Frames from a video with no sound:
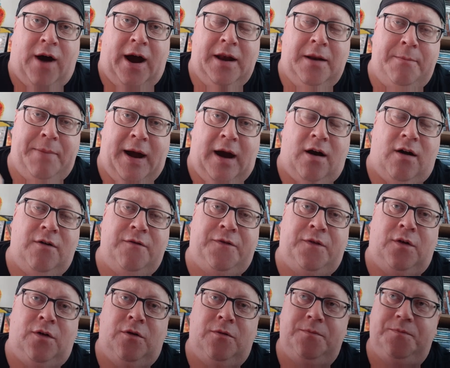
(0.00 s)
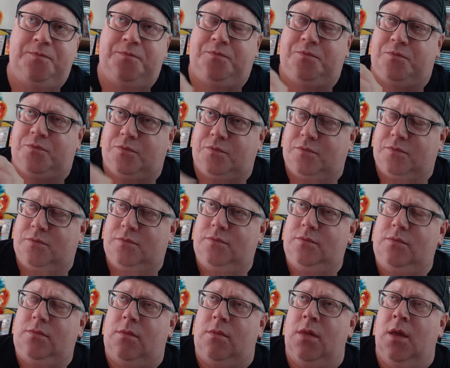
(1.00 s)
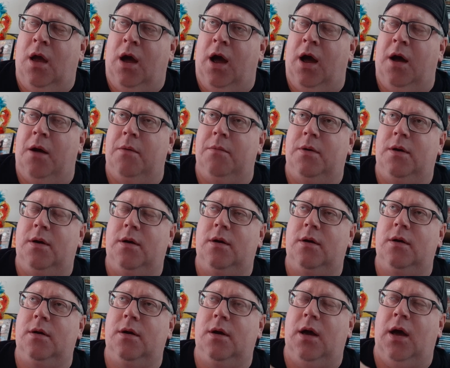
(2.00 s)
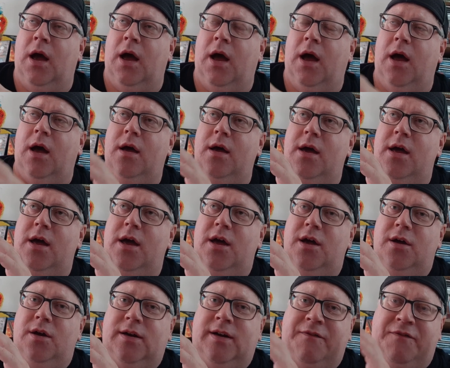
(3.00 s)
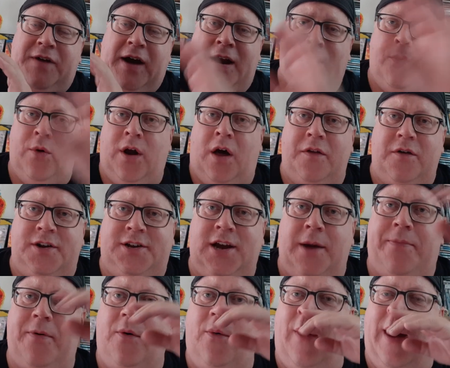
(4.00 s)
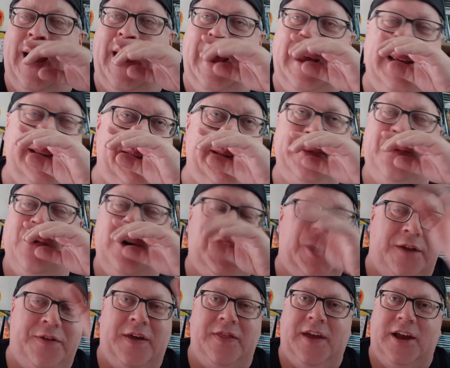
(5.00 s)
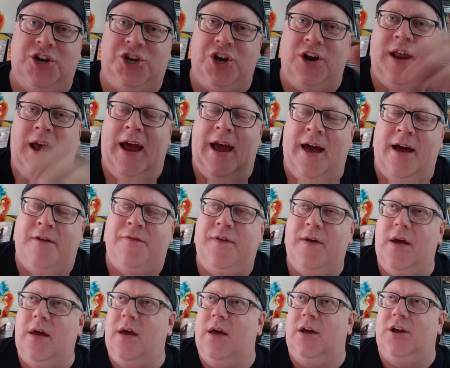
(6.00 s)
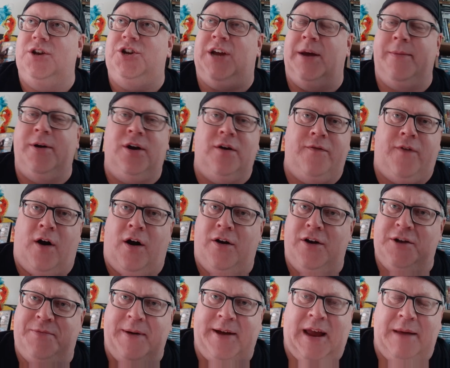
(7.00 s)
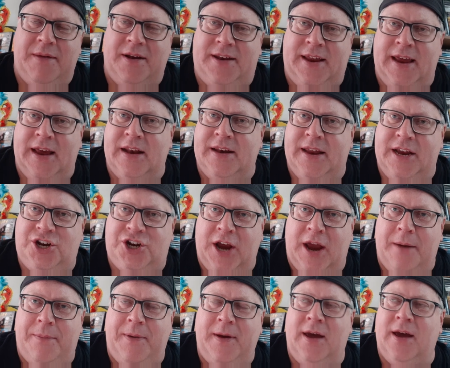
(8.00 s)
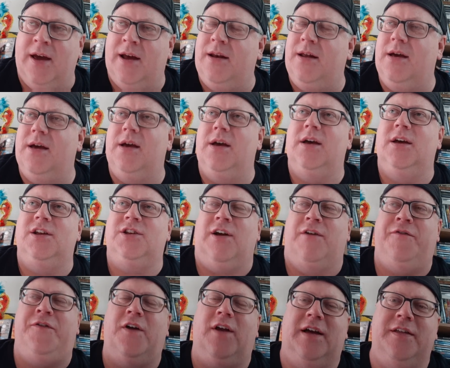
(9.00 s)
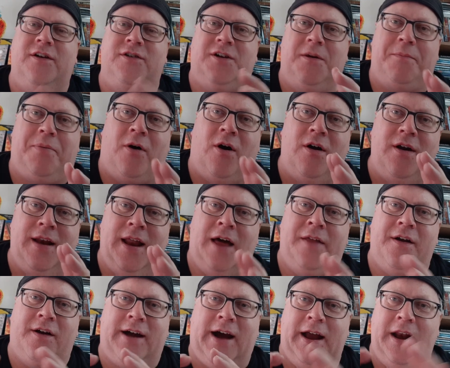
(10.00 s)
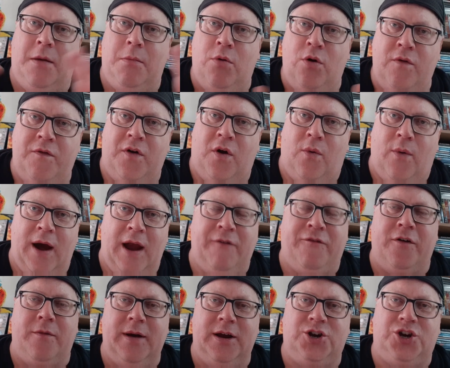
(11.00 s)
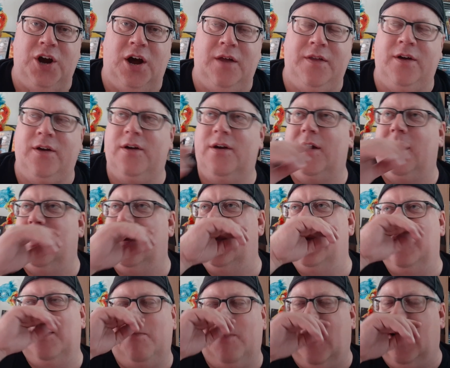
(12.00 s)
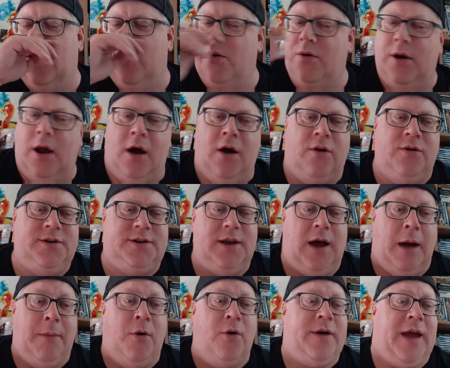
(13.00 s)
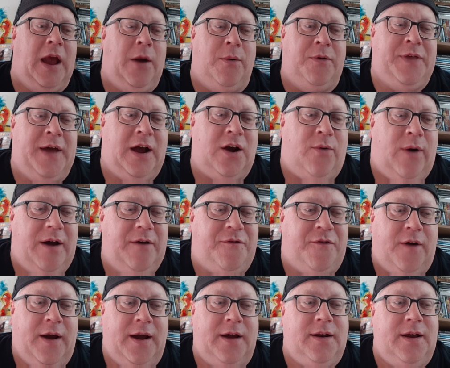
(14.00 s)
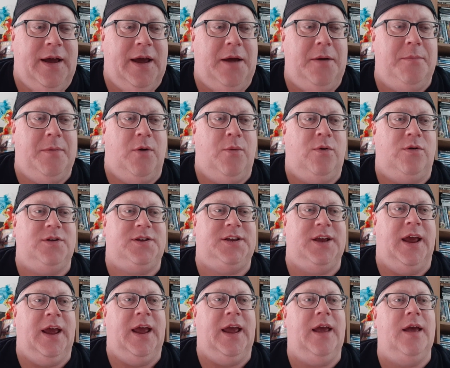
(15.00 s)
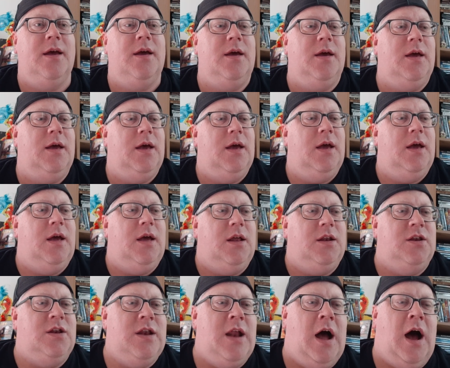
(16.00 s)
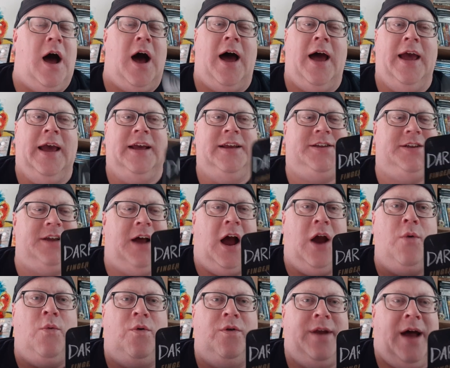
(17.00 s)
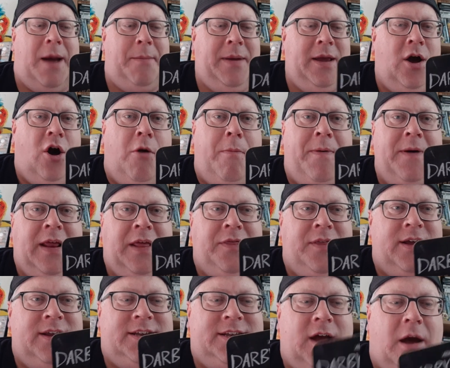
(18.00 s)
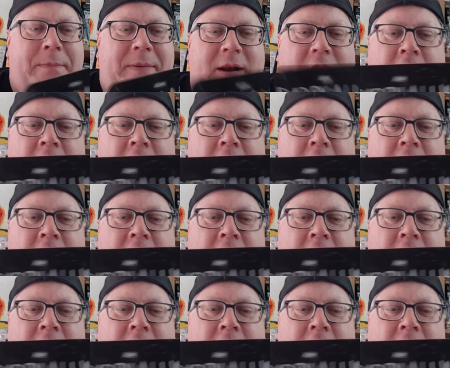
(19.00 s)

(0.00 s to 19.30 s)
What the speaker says: and Powerful, have kind of went all their separate ways, which I think they should have. Sammy Guevara just became a TNT champion. So I feel like there's a part now they're kind of moving away from each other. But who knows? I'm okay with that, quite frankly, but we'll see. Nice. I will not be opening this up at